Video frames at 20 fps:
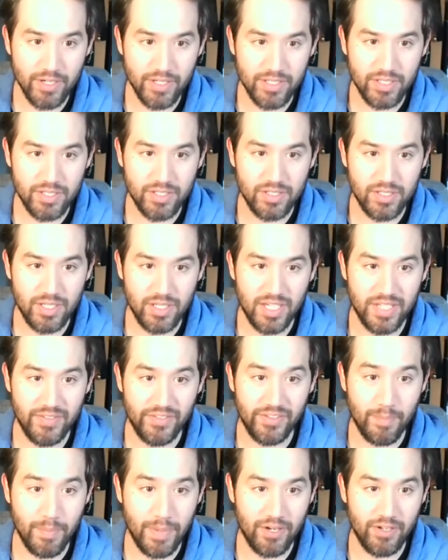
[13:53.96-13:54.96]

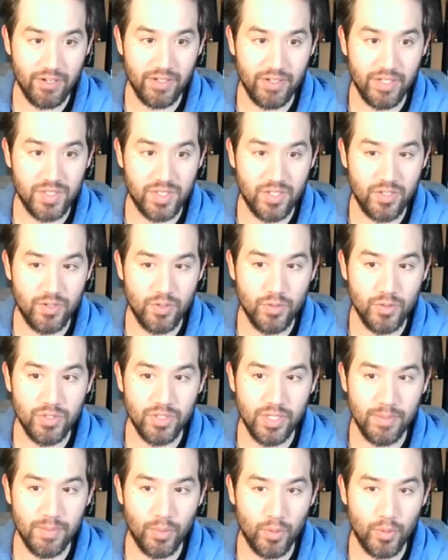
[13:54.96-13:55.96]
scientific merit is
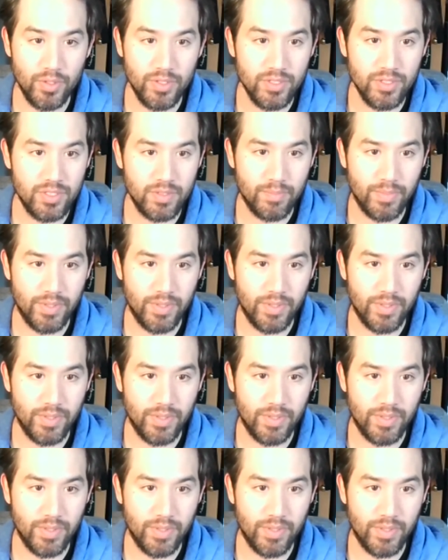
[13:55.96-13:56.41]
hugely important,